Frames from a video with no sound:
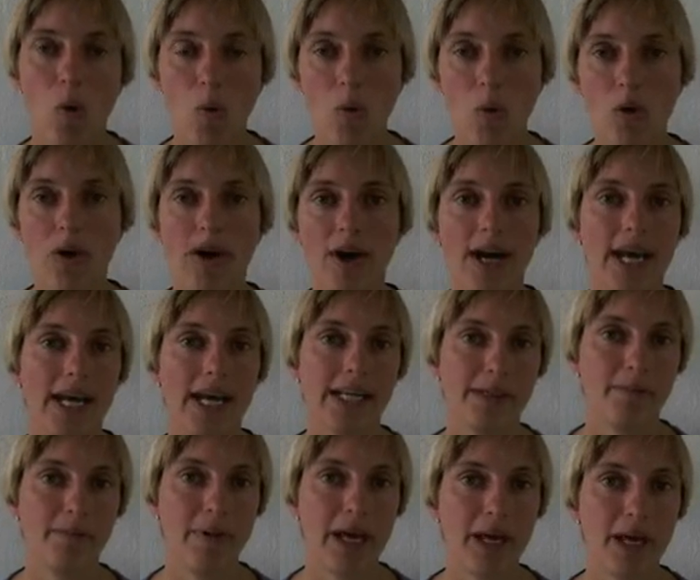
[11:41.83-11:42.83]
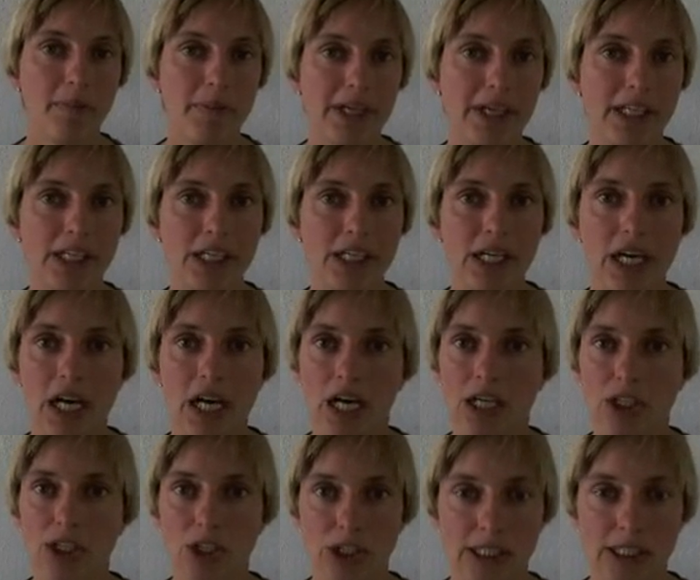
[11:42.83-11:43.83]
or it may be
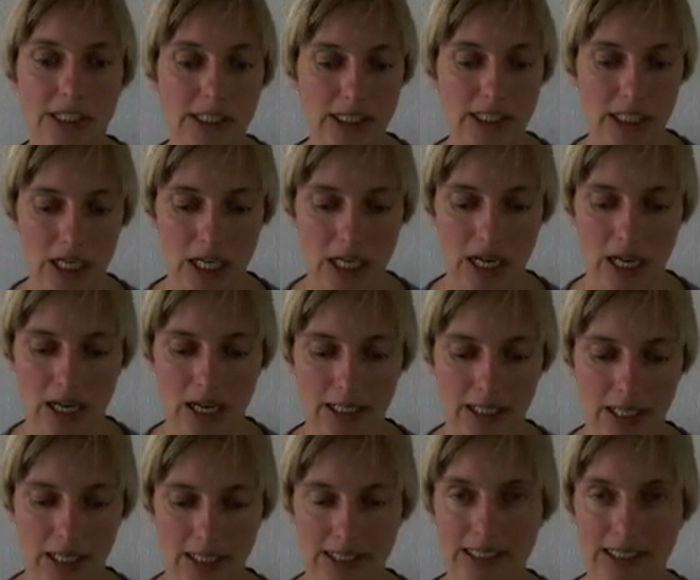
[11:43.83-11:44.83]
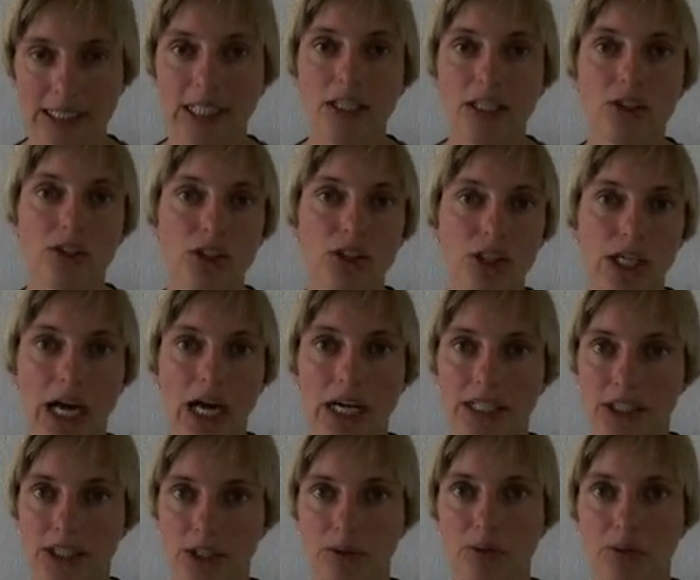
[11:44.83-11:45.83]
just a single
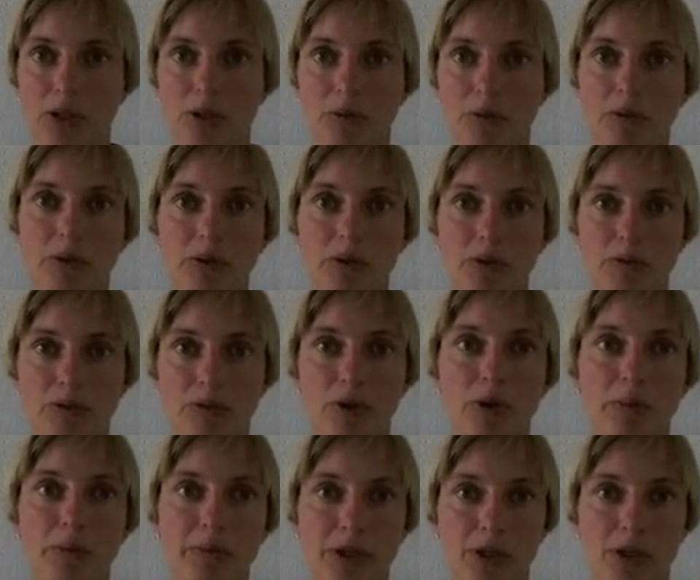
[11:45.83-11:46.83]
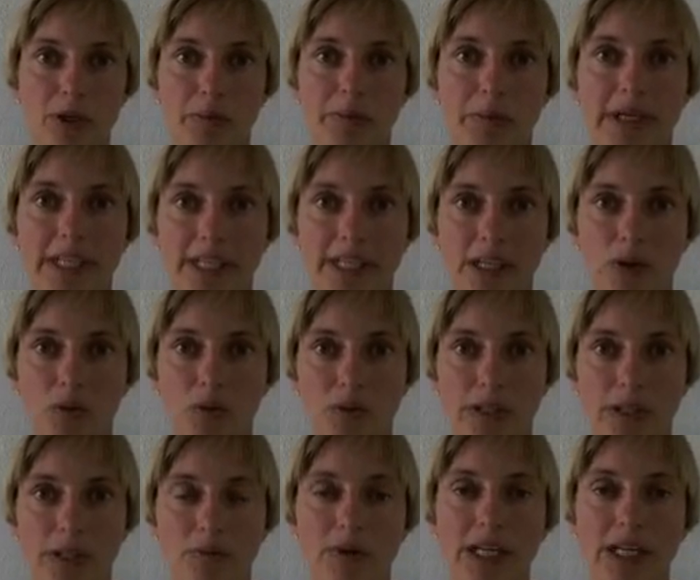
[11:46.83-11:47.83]
shot. You form your opinion
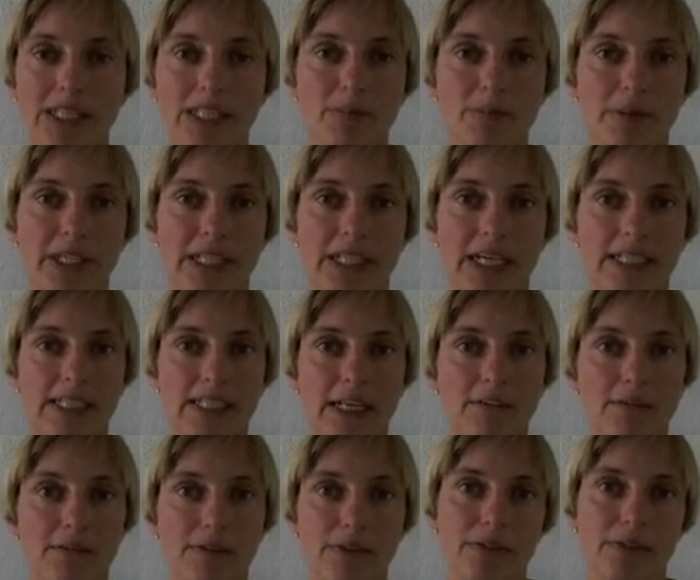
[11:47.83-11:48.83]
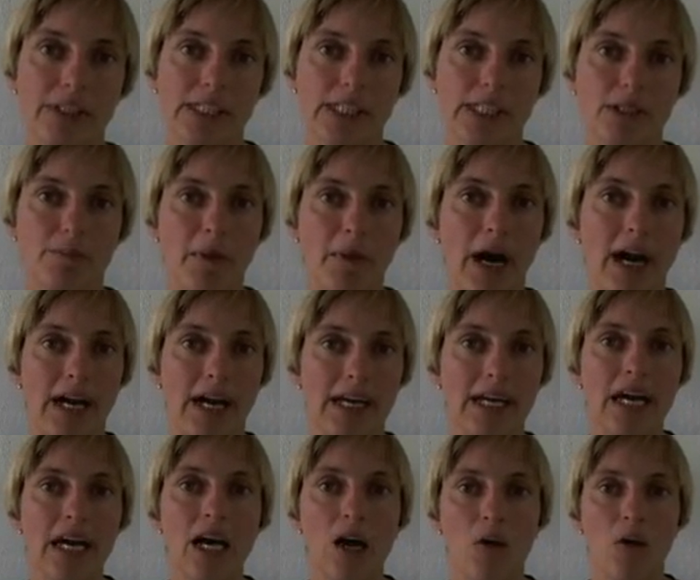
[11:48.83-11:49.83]
only once, but it is influenced
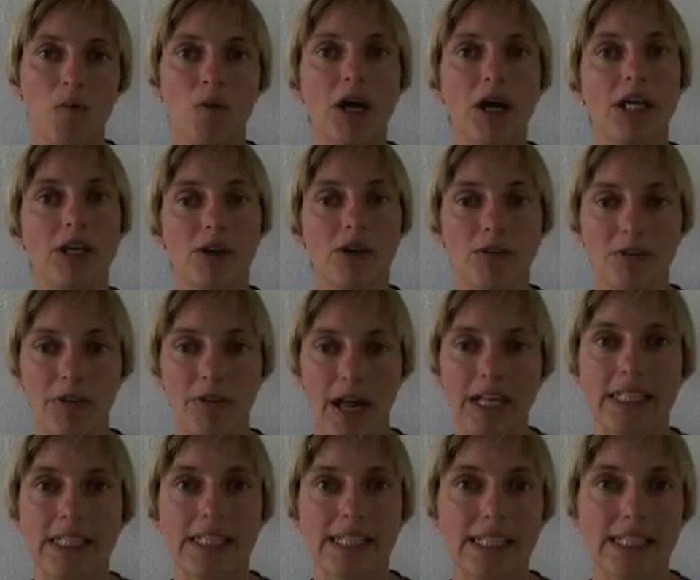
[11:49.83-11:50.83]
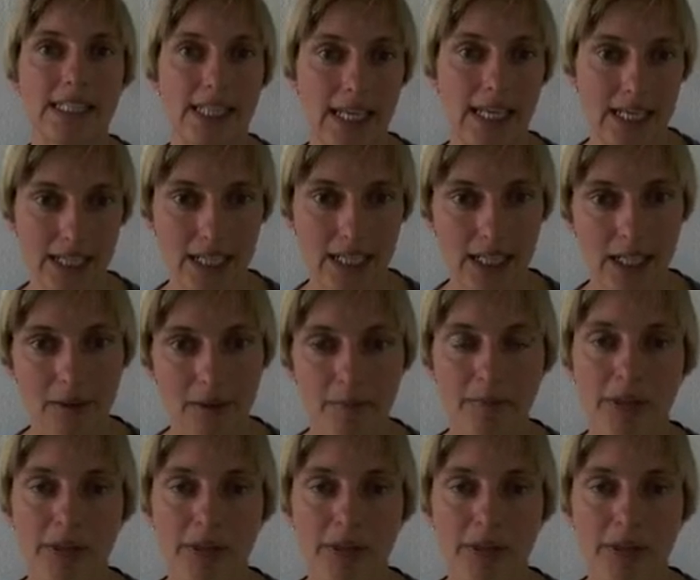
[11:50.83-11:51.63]
by what your friends think.